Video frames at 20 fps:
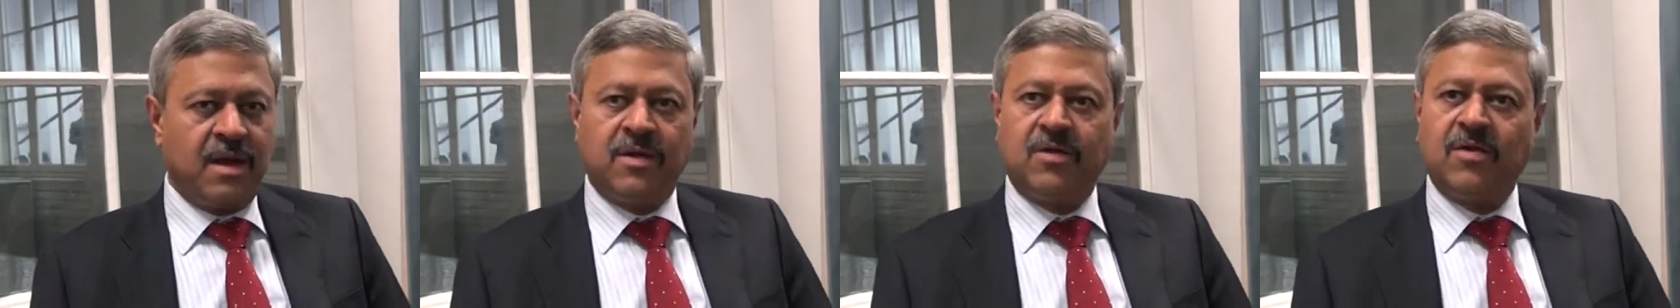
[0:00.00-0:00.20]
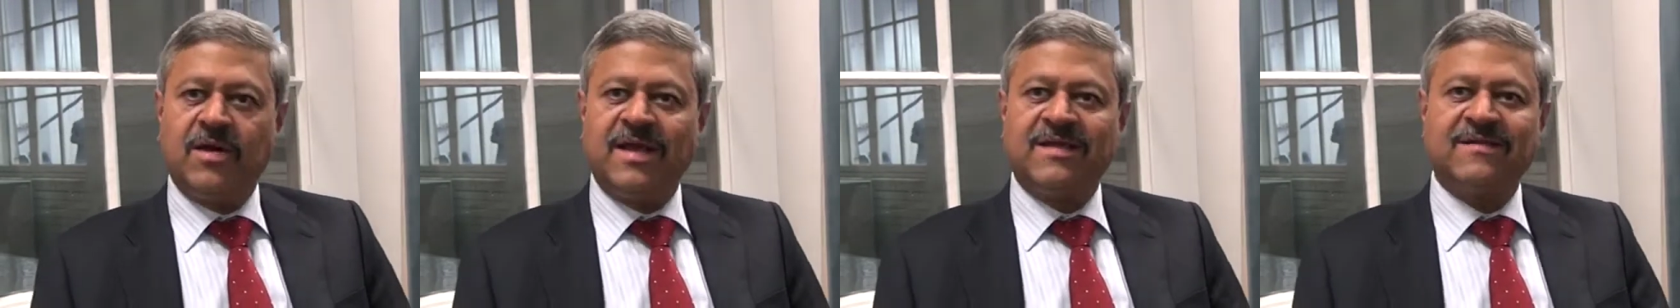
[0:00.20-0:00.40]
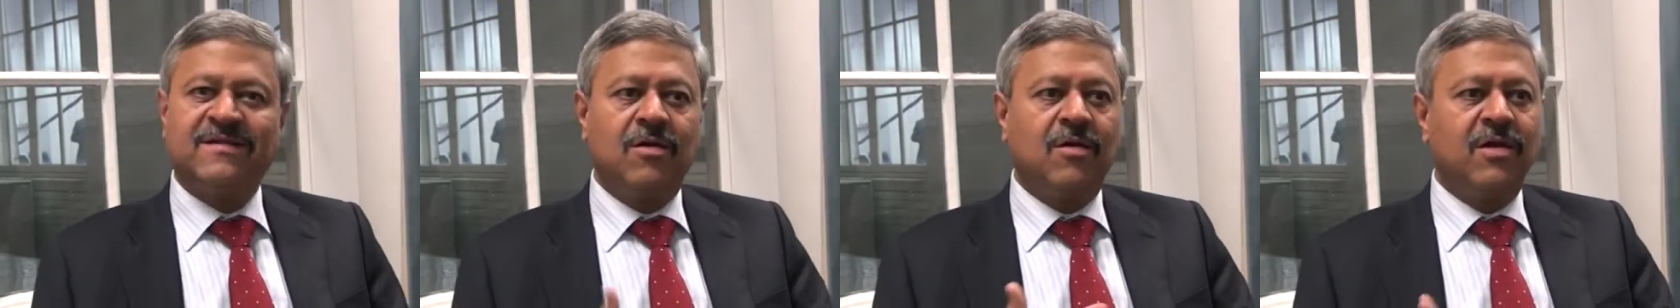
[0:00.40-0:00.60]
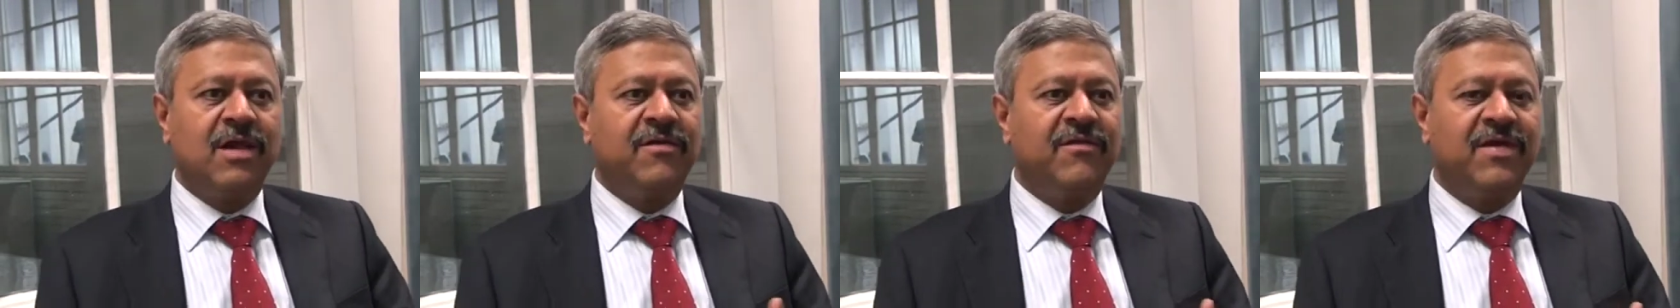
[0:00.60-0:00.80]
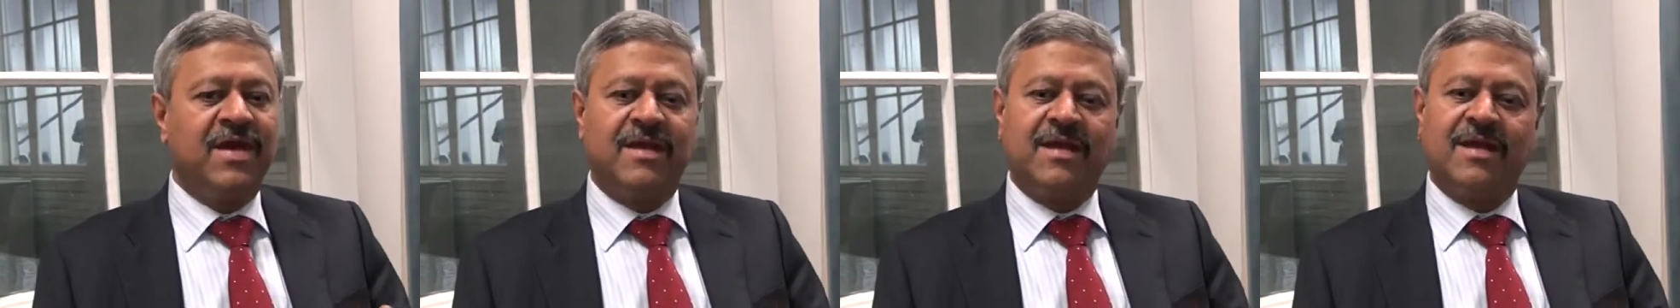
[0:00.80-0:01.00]
Today, slowly
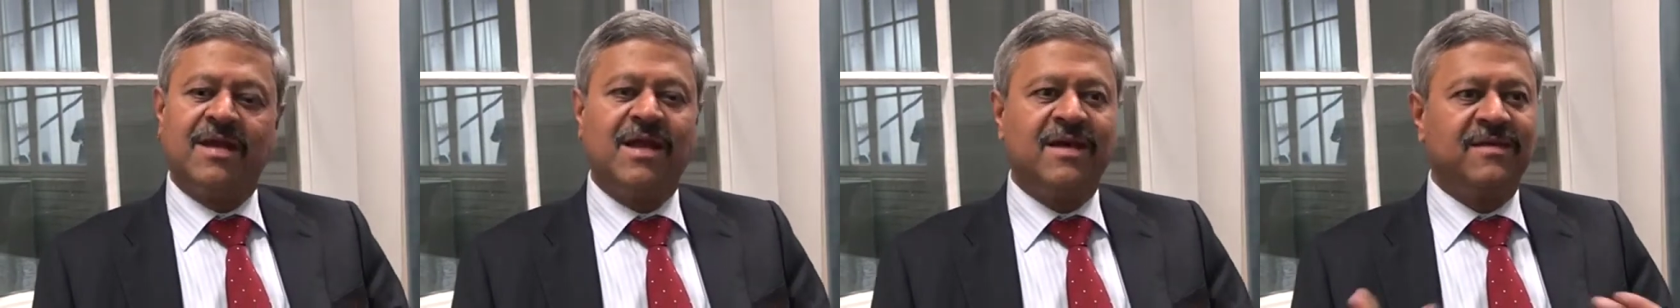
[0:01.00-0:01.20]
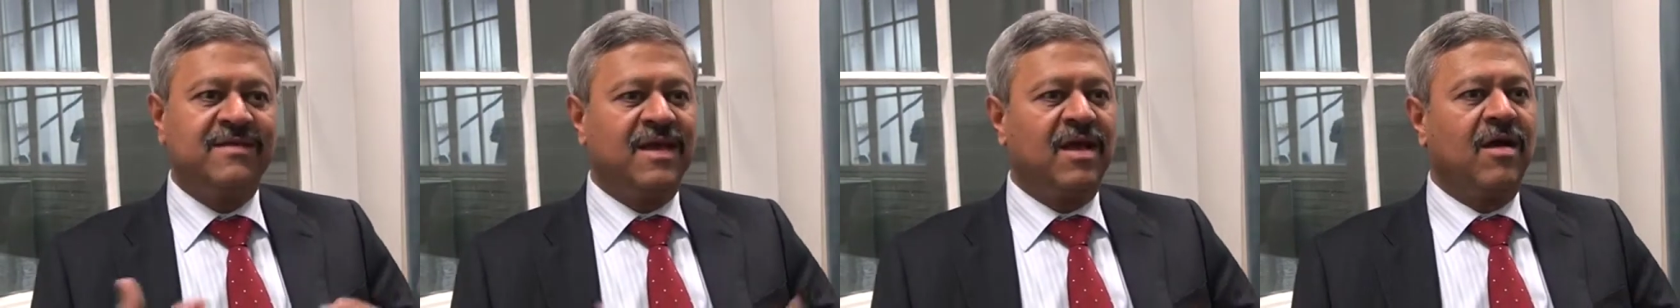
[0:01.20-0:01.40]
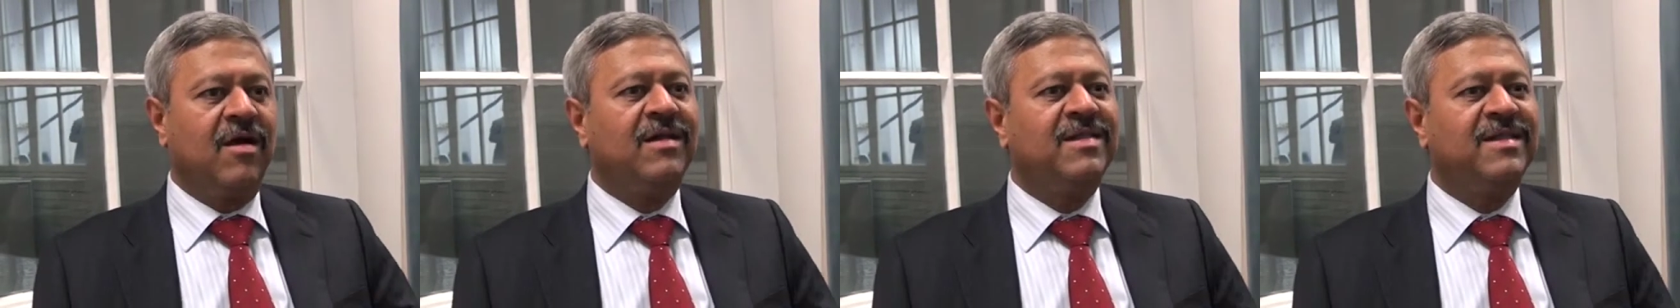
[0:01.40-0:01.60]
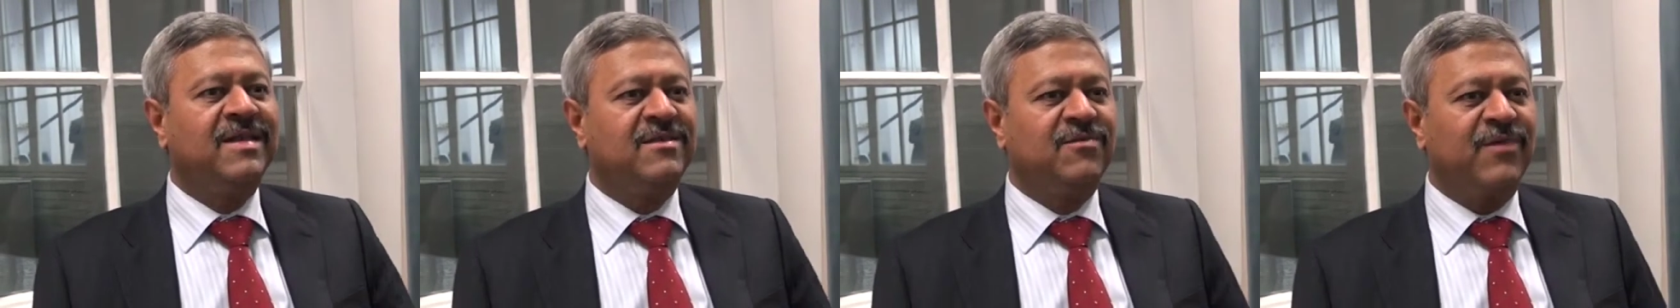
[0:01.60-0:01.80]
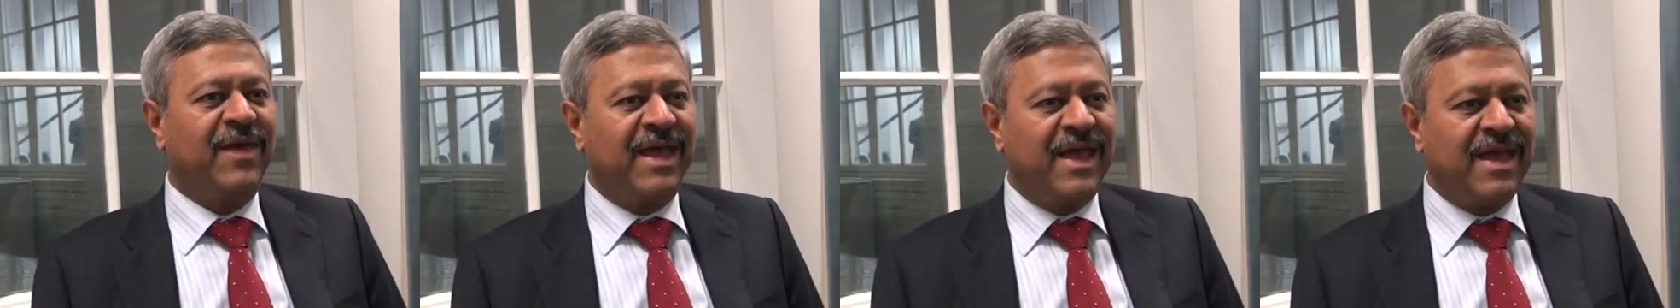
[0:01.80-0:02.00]
we are realizing all
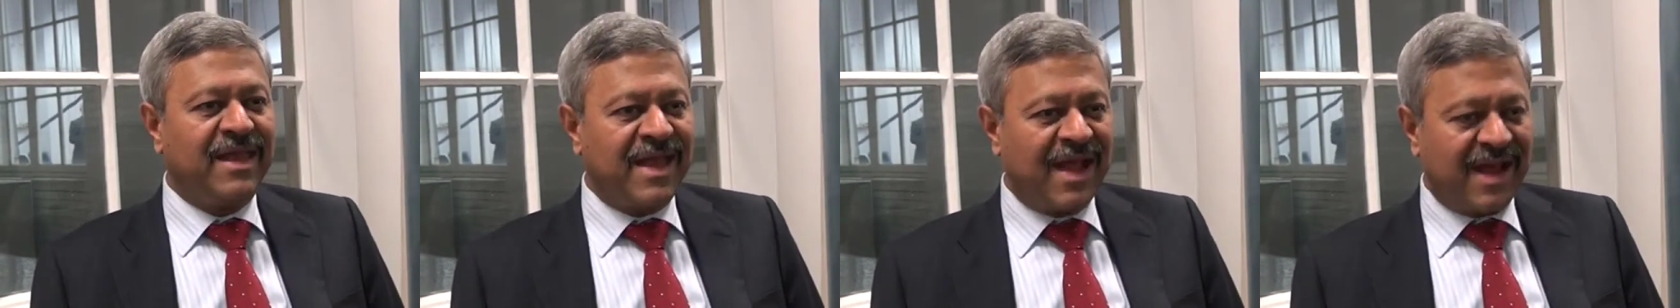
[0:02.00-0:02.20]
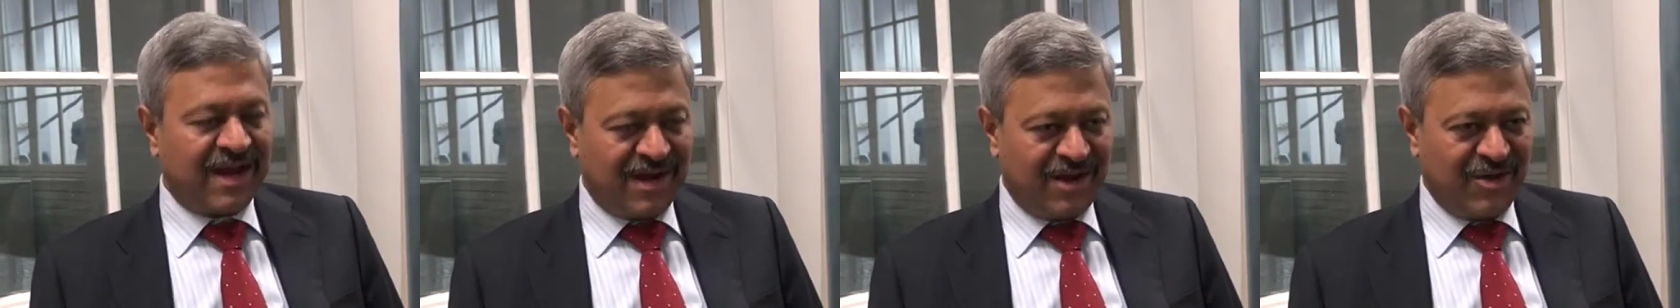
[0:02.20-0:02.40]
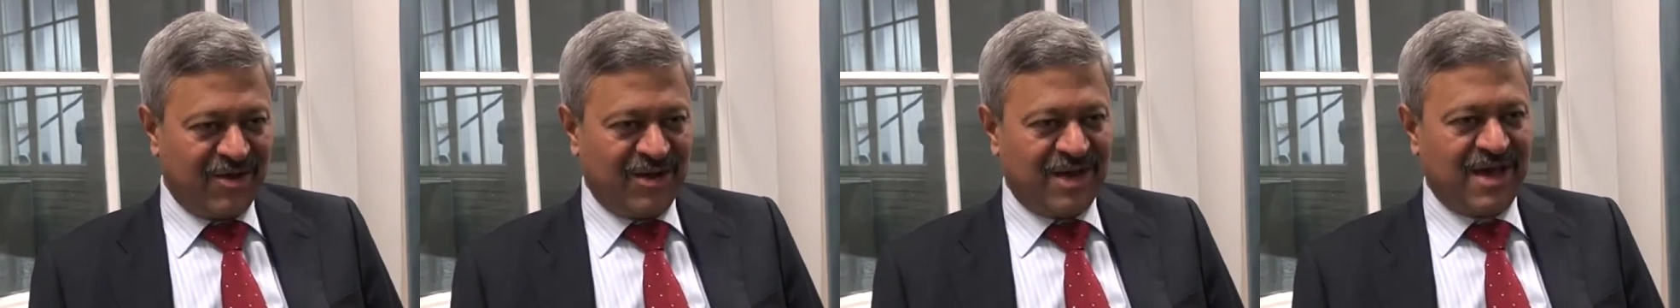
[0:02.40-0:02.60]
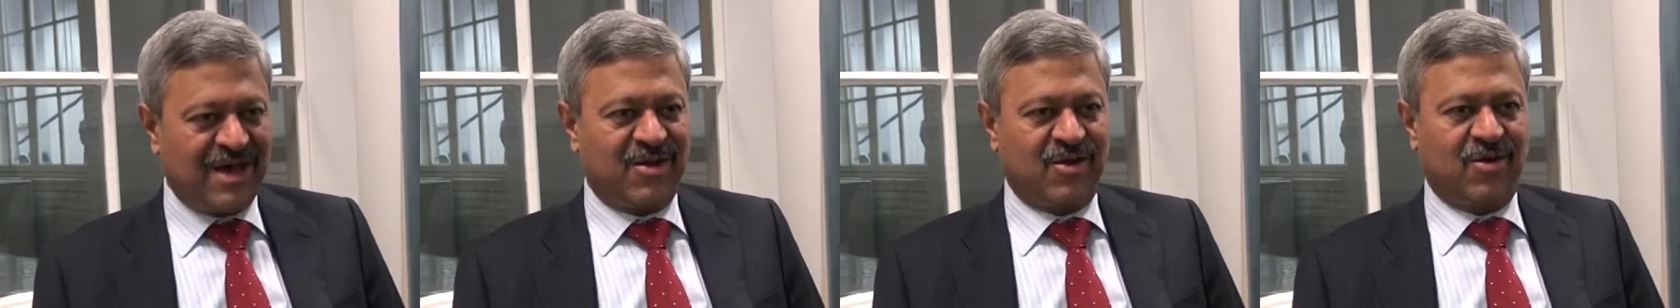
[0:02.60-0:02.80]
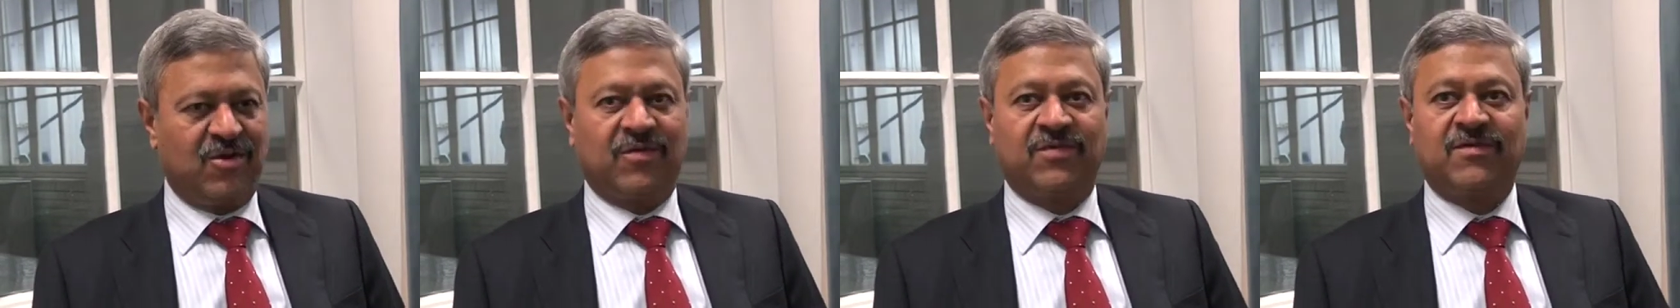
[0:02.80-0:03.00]
these we can handle on
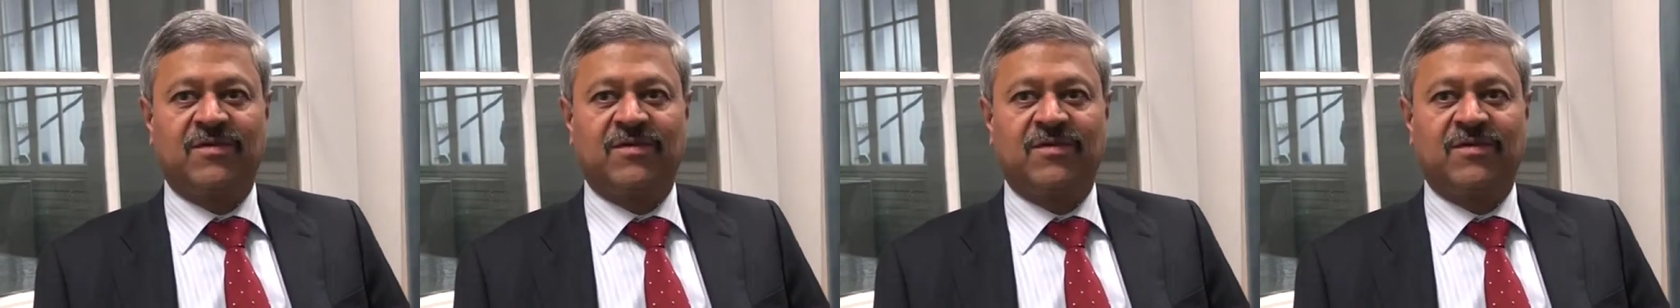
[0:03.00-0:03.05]
our own.